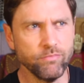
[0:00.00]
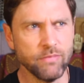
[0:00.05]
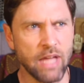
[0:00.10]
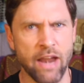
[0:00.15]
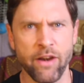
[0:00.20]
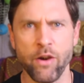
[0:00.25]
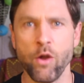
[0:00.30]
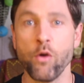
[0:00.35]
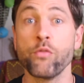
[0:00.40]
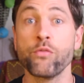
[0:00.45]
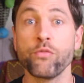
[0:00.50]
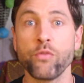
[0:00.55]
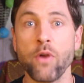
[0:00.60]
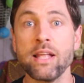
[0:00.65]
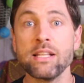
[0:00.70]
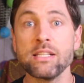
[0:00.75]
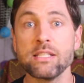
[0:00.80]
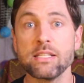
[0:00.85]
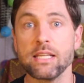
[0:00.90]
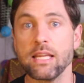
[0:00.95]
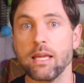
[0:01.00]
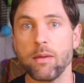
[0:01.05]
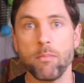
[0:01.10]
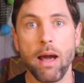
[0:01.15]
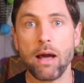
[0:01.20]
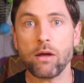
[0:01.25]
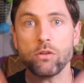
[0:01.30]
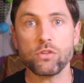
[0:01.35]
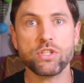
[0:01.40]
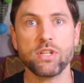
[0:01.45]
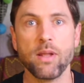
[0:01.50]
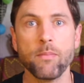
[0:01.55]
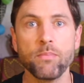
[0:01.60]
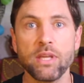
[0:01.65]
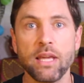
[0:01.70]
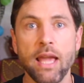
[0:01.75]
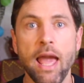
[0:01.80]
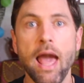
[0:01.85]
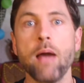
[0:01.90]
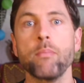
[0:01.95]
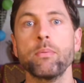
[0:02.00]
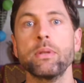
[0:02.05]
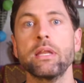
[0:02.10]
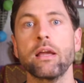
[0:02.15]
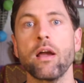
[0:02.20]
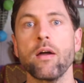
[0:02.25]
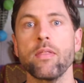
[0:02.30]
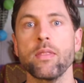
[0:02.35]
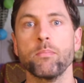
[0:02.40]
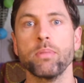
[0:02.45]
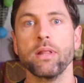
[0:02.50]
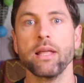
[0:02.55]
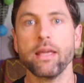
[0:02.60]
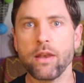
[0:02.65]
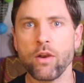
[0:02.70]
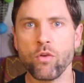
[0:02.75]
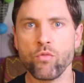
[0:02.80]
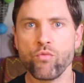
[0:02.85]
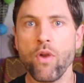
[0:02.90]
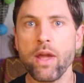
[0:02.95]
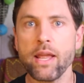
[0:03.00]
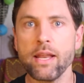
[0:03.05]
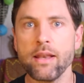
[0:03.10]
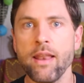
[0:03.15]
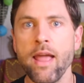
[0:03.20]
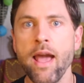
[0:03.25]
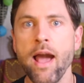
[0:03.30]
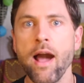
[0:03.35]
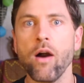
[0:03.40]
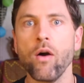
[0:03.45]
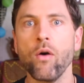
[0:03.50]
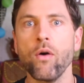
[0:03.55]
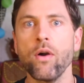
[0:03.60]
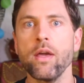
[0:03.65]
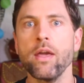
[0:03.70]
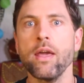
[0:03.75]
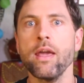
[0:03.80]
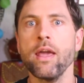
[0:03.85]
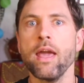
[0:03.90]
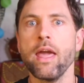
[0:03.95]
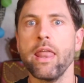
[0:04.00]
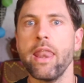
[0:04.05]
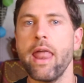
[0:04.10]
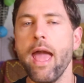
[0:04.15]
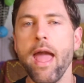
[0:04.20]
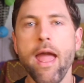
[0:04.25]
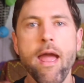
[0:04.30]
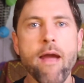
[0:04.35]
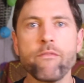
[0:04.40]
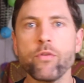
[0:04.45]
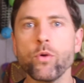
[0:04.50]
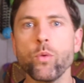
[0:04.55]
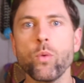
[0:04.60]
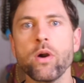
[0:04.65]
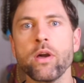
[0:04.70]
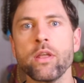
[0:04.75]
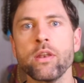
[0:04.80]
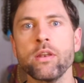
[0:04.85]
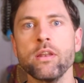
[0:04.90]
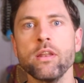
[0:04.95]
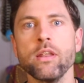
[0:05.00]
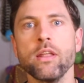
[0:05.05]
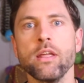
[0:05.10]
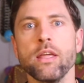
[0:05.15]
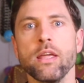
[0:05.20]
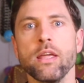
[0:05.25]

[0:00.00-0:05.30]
I don't know, frenzy about something happening on the planet right now, and everyone